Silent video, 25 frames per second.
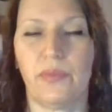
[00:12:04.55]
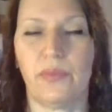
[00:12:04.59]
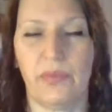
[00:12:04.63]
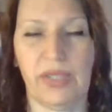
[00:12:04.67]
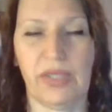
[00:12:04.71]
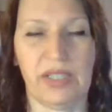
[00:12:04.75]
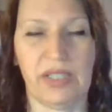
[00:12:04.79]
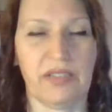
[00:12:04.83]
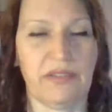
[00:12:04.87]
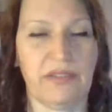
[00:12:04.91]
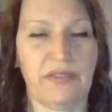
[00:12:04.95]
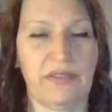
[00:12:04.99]

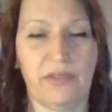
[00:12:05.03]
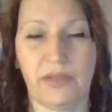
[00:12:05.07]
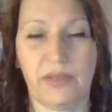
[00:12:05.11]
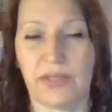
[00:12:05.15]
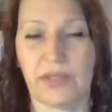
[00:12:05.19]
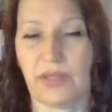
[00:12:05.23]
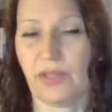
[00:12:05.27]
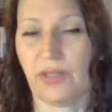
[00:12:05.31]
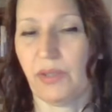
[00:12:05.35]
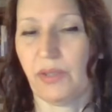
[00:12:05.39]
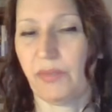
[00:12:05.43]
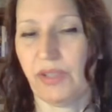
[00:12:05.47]
We can
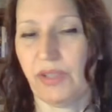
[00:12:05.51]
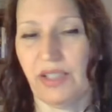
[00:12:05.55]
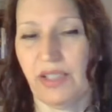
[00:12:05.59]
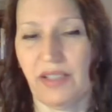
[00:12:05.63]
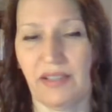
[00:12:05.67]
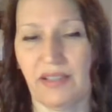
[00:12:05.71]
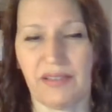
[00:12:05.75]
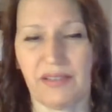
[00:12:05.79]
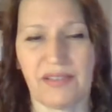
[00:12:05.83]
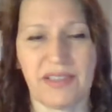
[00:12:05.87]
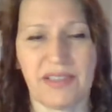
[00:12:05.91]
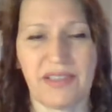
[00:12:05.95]
force nobody
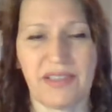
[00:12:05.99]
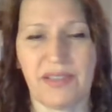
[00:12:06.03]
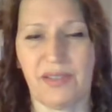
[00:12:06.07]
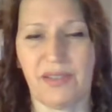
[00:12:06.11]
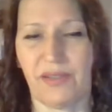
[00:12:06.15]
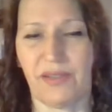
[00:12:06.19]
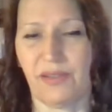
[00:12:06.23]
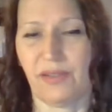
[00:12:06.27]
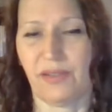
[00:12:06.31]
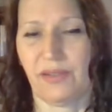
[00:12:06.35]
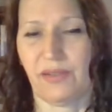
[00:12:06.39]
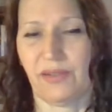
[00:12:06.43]
else
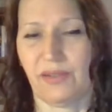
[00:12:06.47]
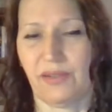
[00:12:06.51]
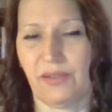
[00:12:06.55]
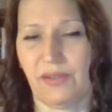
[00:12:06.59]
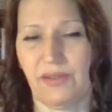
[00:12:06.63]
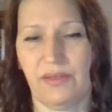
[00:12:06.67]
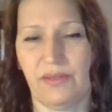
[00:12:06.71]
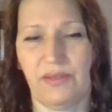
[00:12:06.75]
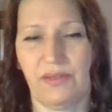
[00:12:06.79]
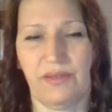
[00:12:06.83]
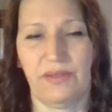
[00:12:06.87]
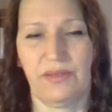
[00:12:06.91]
to
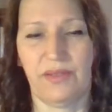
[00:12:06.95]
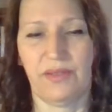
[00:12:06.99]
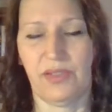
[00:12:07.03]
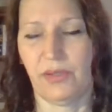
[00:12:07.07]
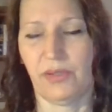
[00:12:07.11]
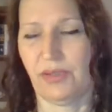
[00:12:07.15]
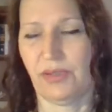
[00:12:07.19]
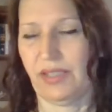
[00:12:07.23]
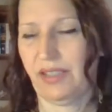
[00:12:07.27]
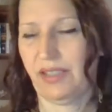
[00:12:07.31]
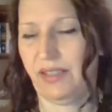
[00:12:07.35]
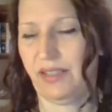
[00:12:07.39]

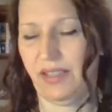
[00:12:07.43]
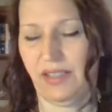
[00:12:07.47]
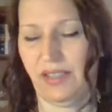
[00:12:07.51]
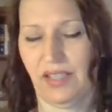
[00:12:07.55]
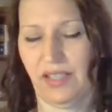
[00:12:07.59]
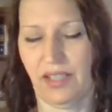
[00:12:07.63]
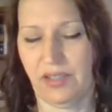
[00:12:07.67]
do anything.